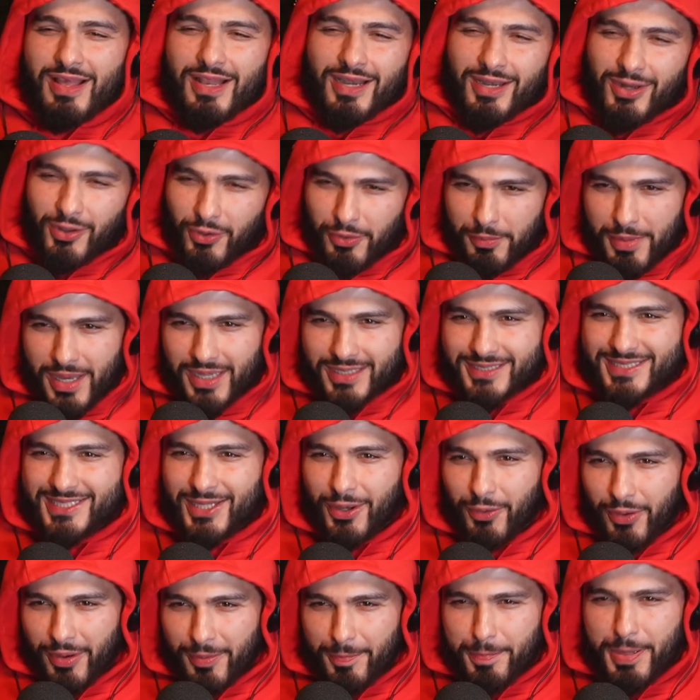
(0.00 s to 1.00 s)
A little bit of
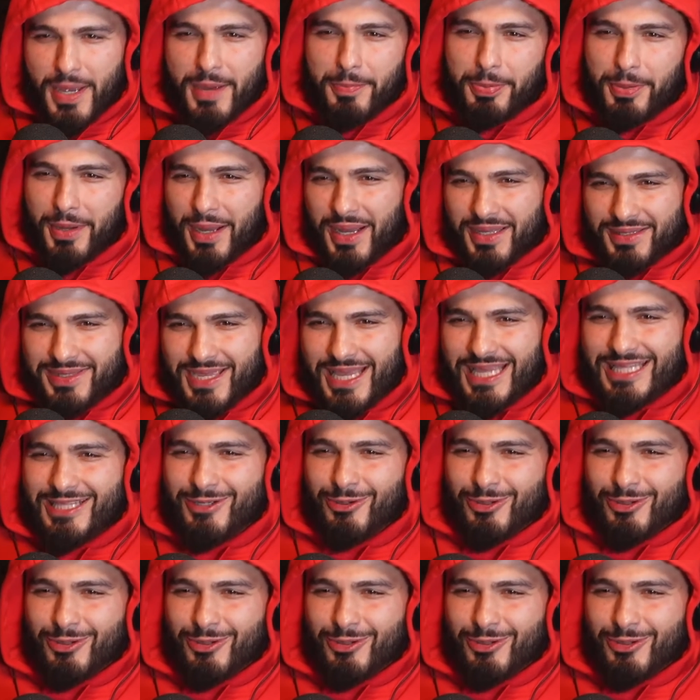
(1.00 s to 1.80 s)
salt and pepper, I think.